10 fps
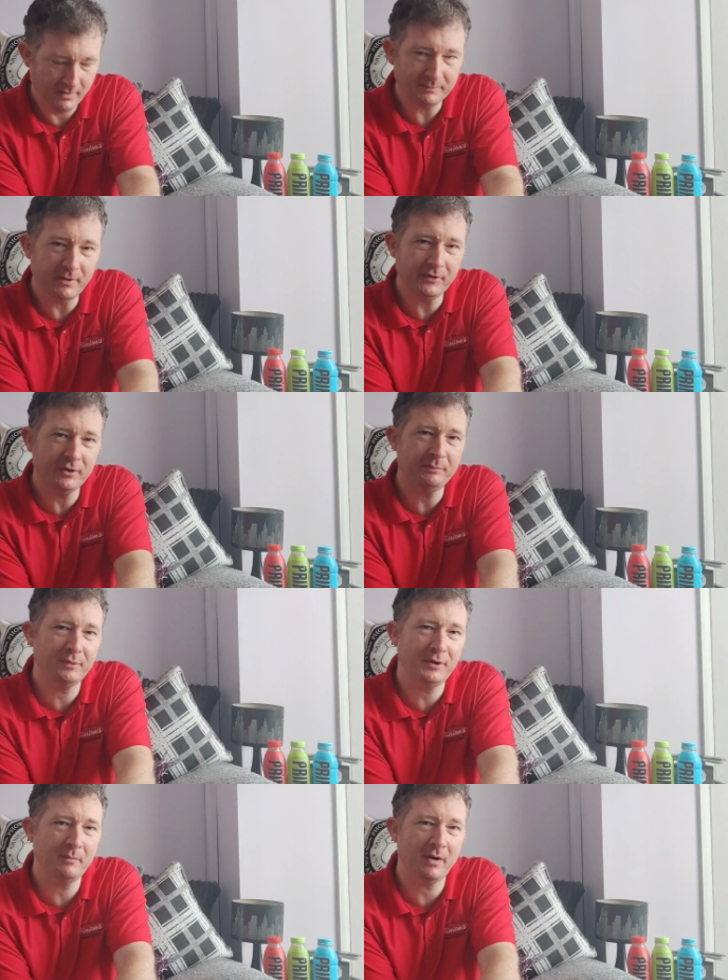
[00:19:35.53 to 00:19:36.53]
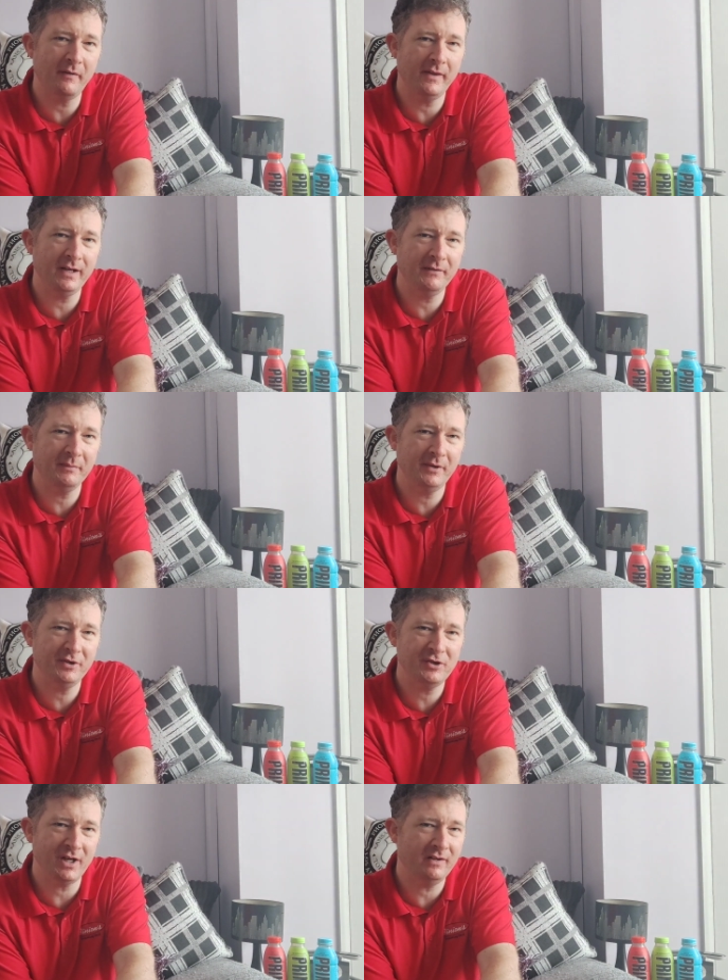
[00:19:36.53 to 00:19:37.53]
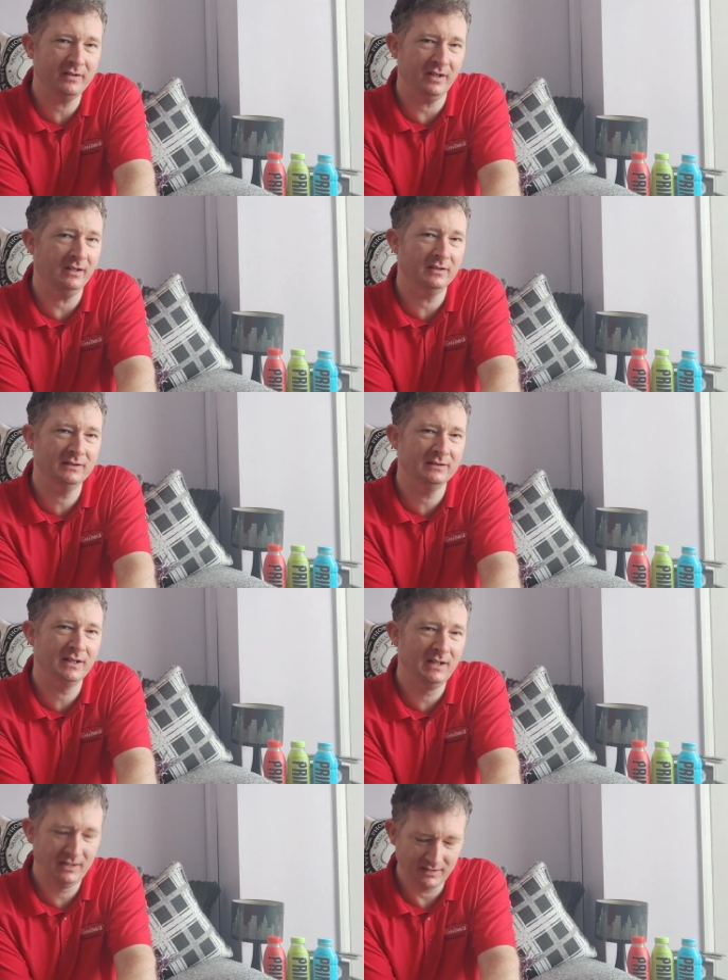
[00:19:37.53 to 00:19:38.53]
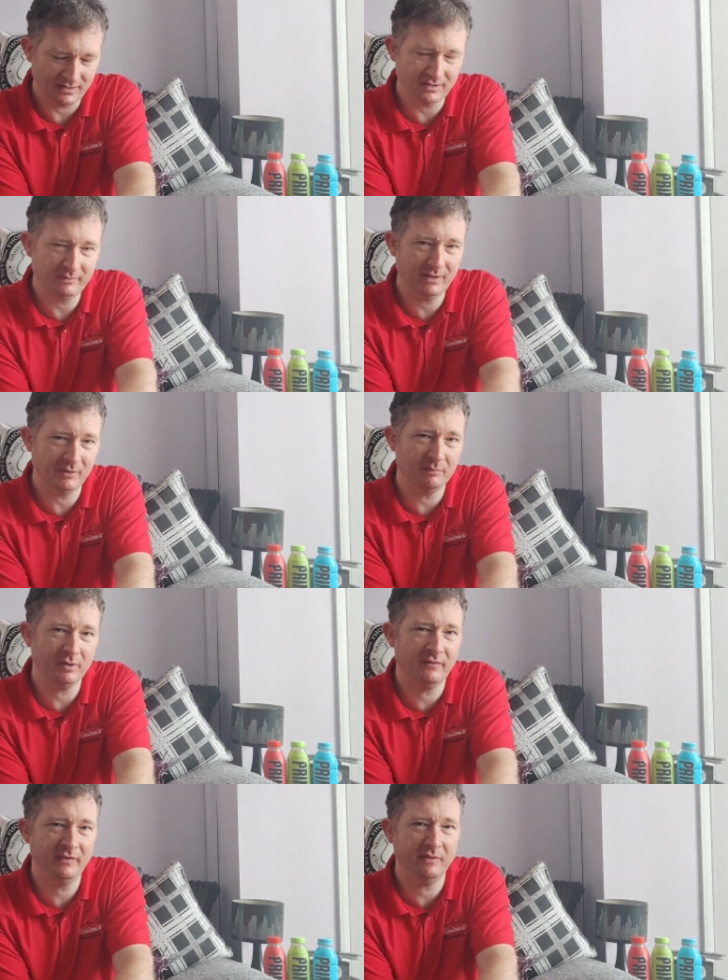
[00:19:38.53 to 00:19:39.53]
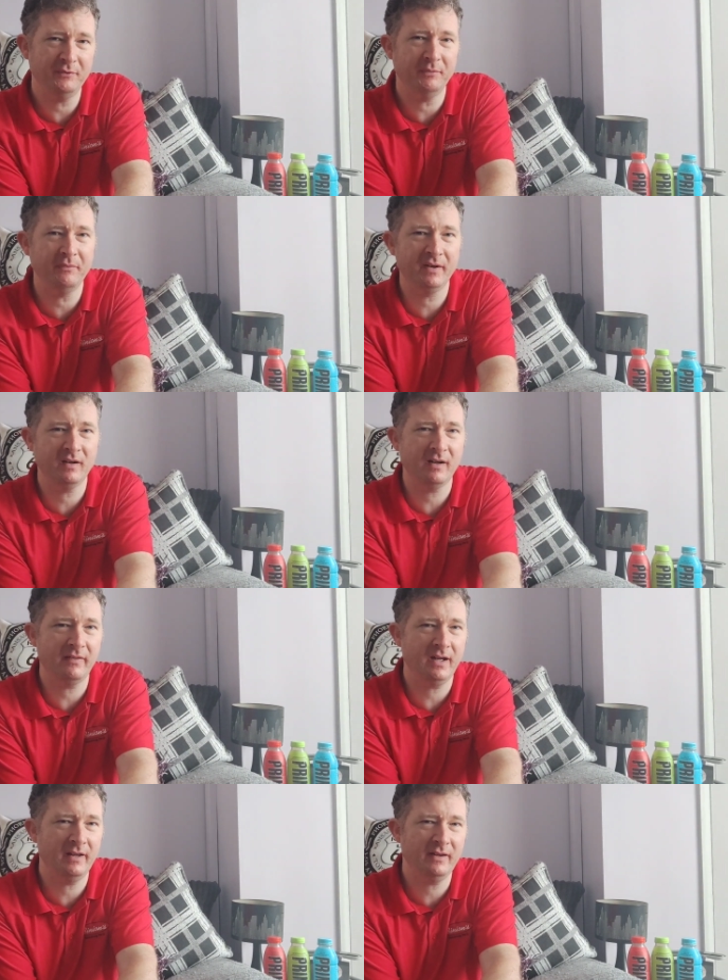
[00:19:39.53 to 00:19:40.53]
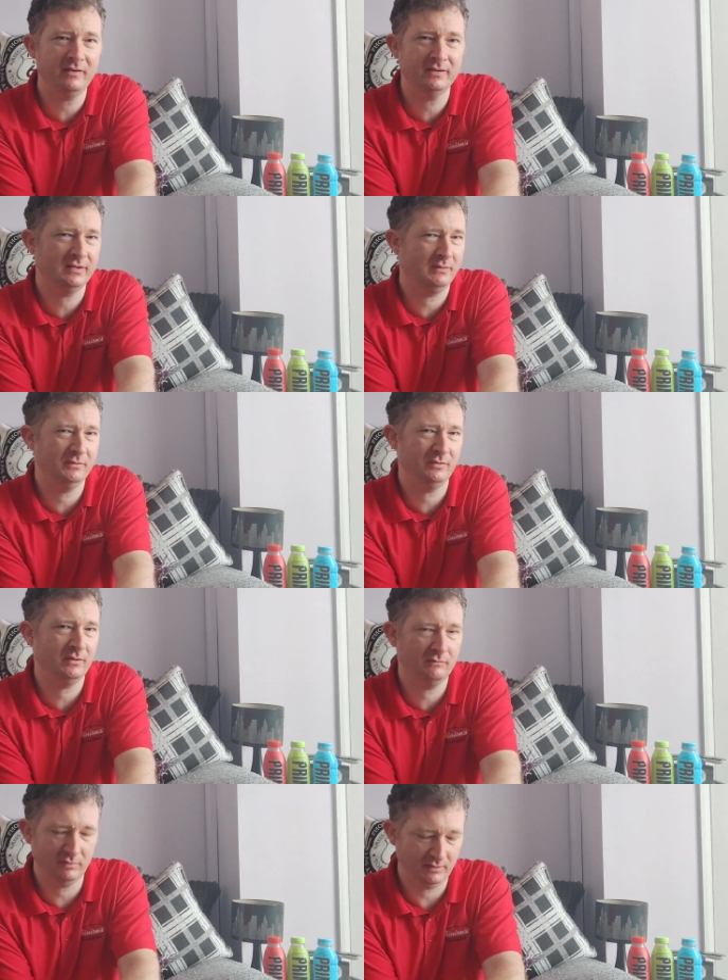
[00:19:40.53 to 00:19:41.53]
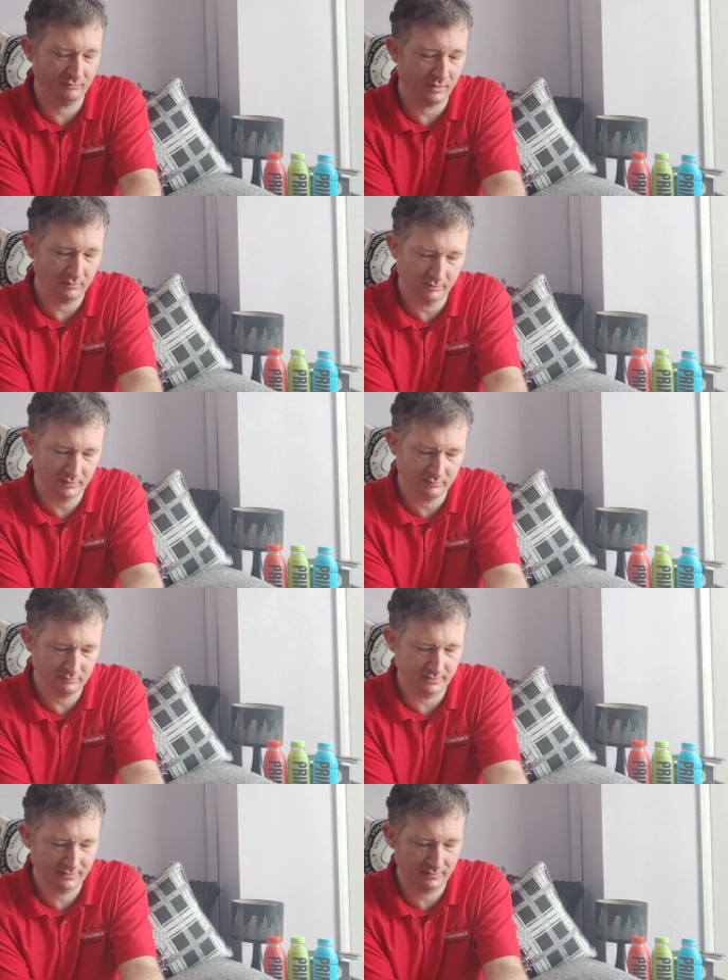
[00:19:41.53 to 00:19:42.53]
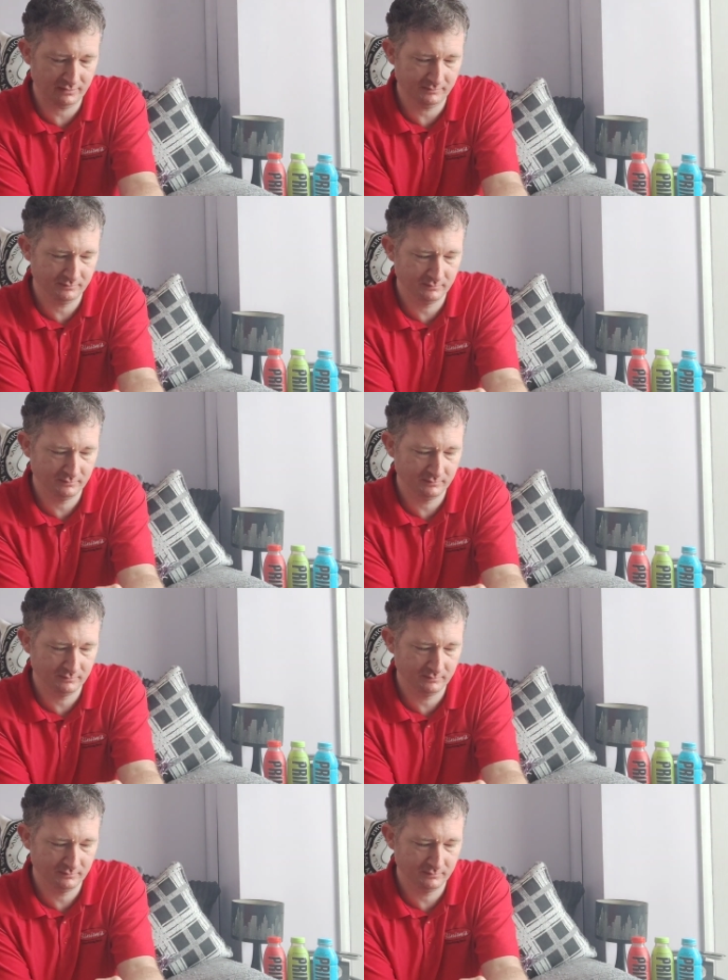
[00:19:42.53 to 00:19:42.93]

I suppose I could put them on and then give the money to charity, because I don't really want to profit from something like that. That just seems like wrong, really.